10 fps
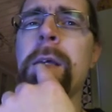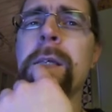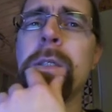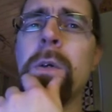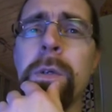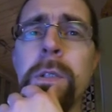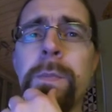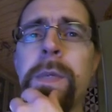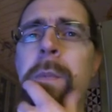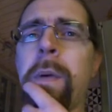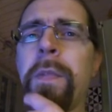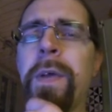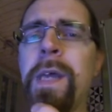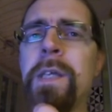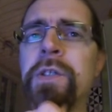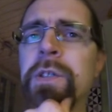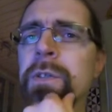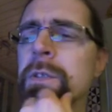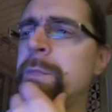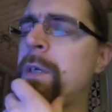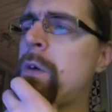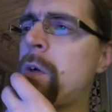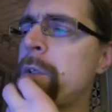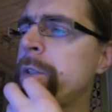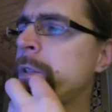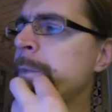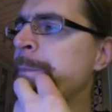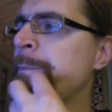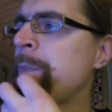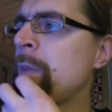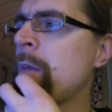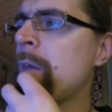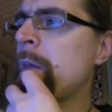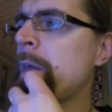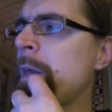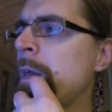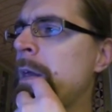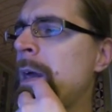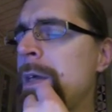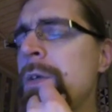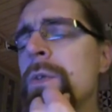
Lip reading: it's going to be about the engines, because I